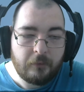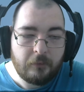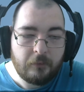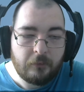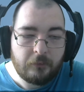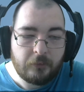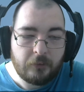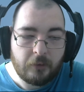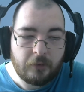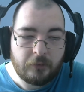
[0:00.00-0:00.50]

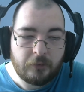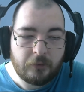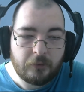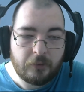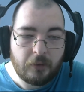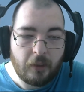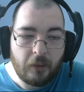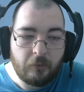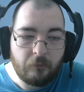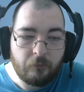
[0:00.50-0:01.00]
trying to
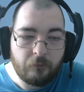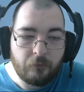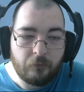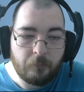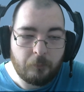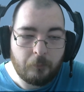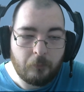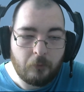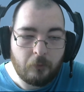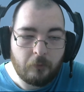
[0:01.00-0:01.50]
going through
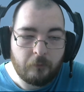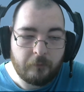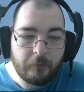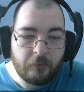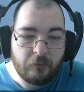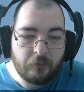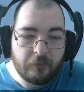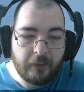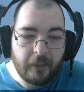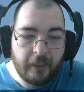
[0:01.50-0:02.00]
more of
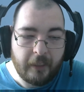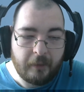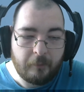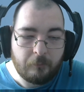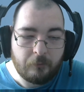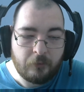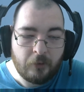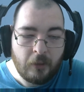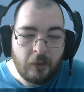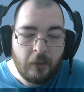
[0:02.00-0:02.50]
these
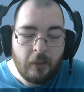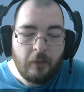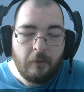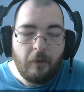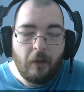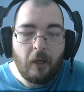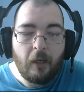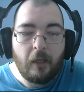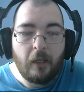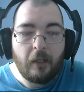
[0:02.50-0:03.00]
games.
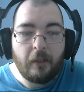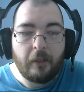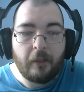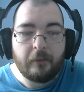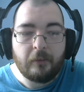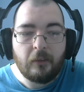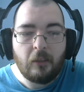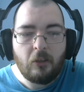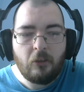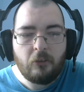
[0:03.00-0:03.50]
A
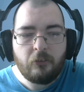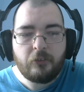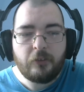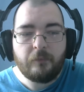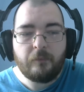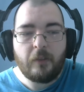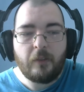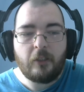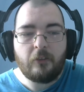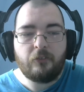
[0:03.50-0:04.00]
Last
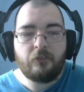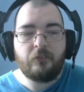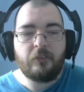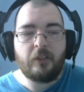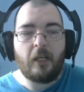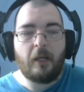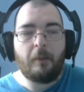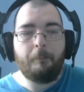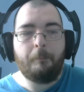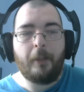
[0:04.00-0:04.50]
of Us
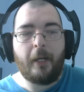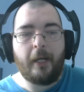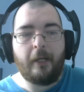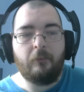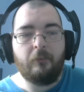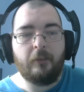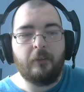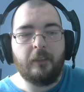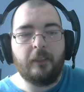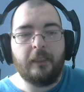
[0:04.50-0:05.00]

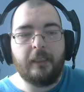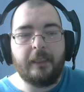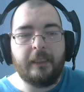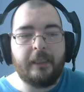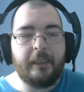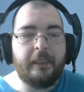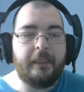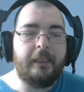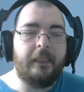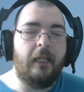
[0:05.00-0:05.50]

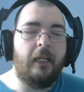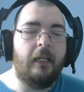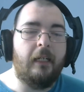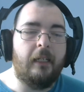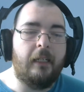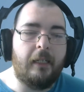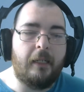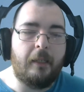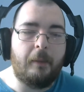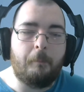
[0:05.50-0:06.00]
apparently
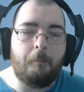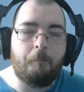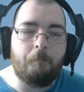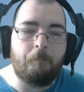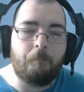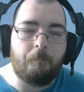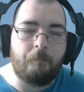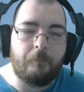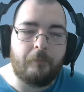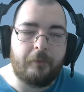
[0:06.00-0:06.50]

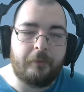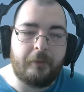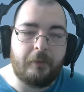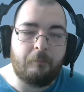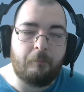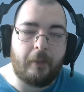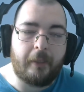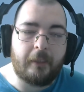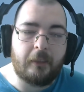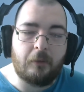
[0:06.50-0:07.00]

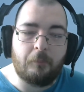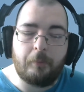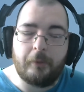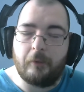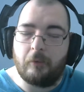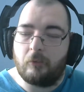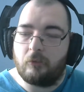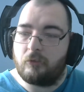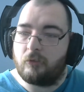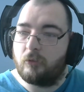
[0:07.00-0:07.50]
didn't make an
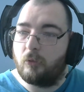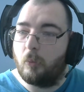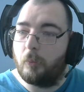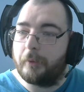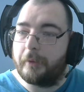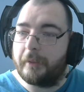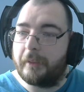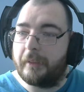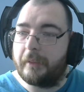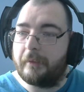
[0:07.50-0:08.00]
appearance, nor
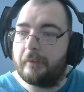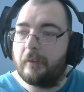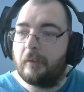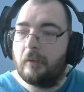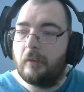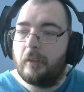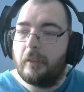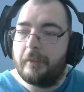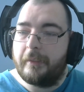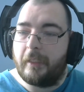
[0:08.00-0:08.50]
did
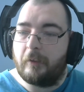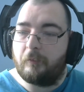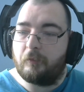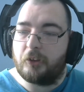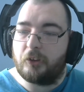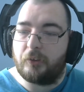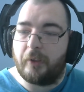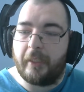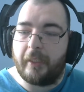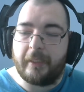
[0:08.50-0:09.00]
Death
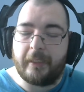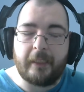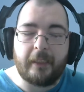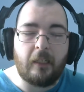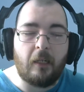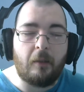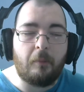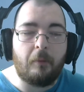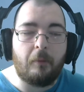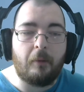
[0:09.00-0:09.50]
Stranding.
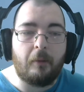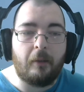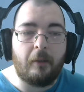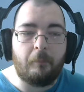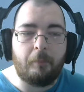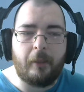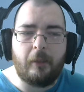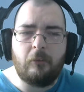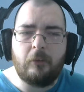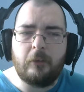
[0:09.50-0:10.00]

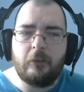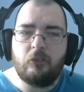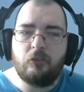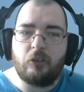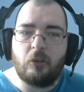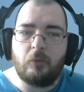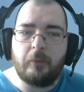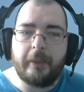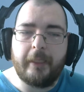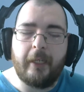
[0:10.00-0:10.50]
Apparently
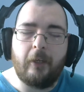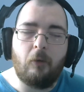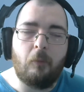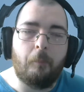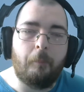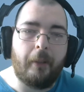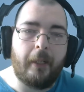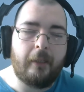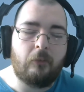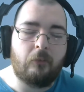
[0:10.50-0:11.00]
Sony held
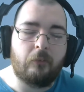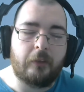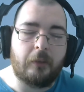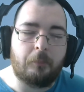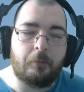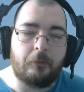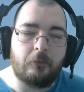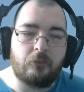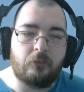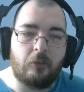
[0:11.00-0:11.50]
back on their
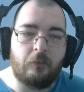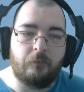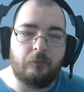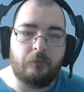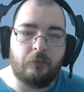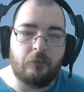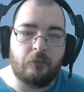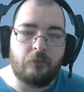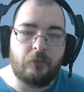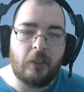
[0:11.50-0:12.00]
press
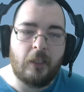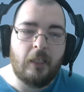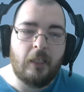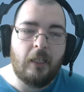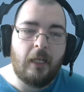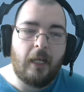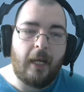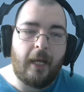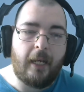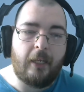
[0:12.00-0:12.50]
conference
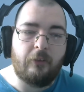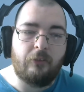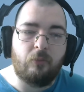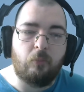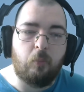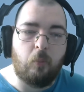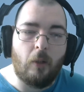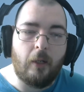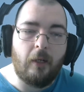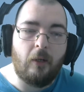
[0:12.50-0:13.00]
as
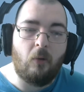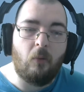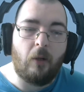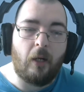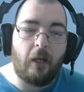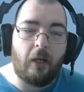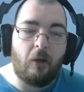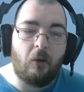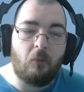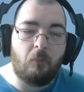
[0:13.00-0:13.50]

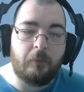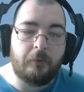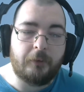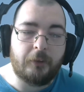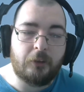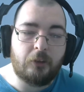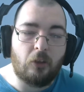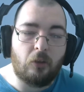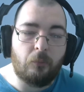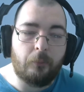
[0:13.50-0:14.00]
well. We
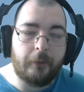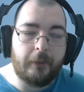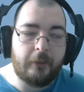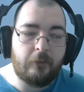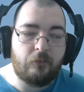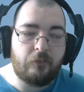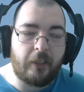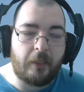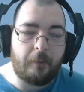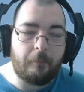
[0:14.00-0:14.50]
just got a
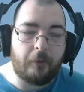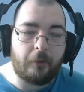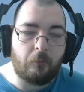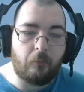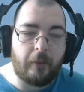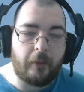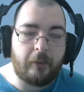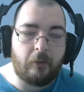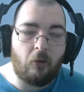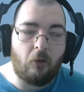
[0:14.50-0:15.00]
release date, by the
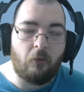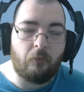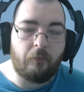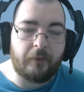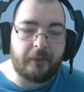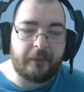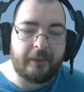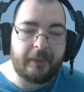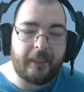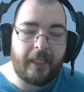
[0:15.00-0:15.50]
way, of
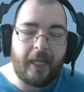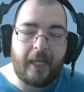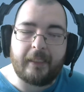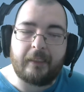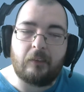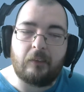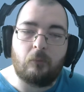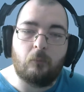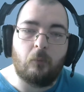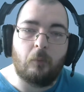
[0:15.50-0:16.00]

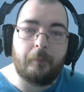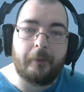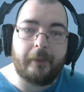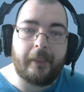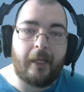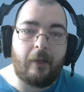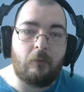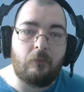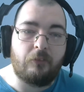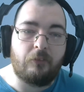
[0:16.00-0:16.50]
Knack. Will be
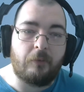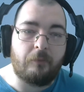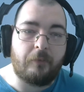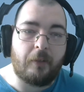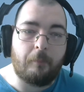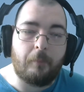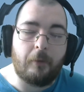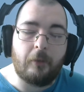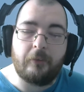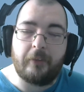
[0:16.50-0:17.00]
out in
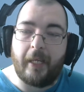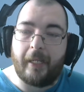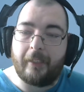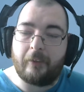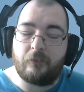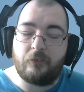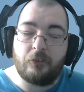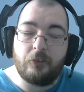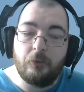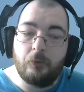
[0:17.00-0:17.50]
September,
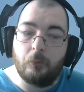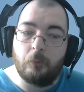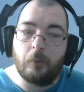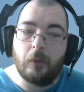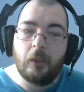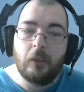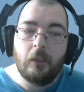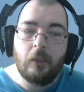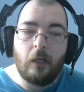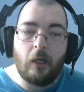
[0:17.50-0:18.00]
Knack 2.
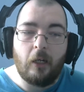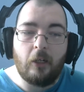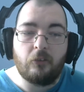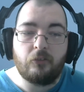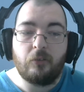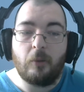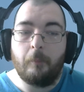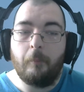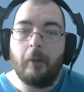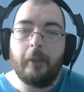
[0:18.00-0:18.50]

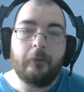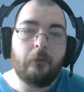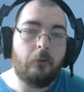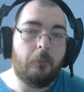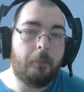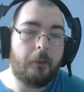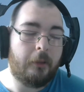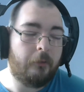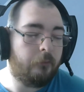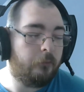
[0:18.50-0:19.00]
So I might do a
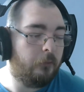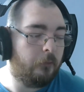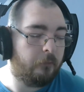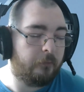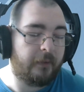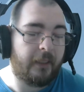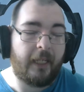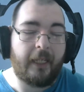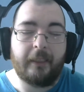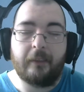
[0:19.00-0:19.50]
playthrough of
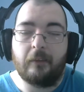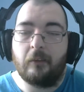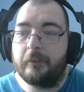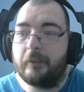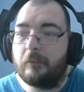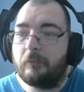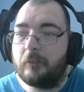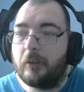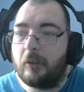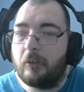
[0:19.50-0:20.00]
Knack. I
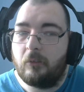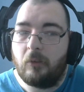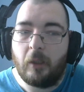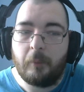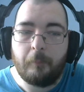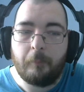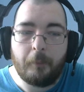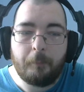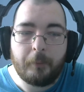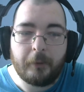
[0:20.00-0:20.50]
don't know. I
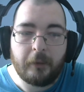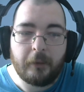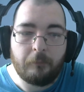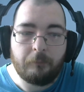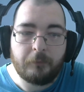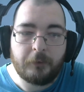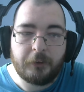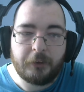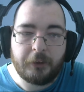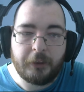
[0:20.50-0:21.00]
might pick it
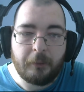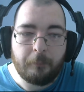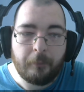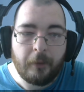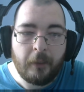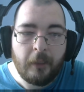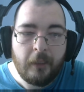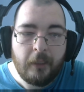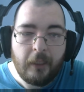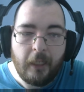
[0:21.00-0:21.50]
up cheap
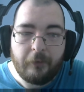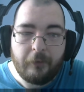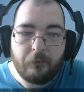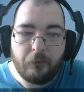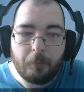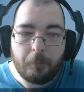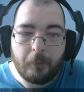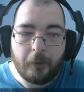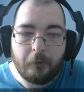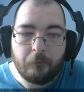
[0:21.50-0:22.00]
and do
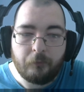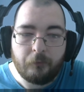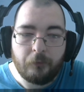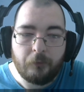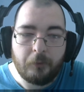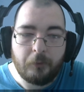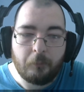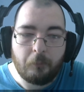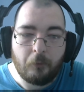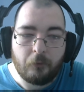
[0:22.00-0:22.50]
a
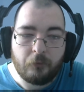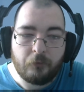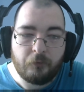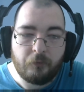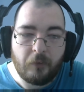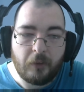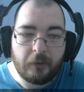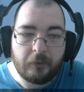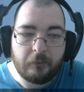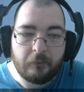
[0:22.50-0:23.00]
playthrough. It was
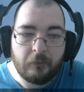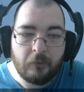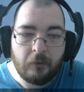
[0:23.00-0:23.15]
fun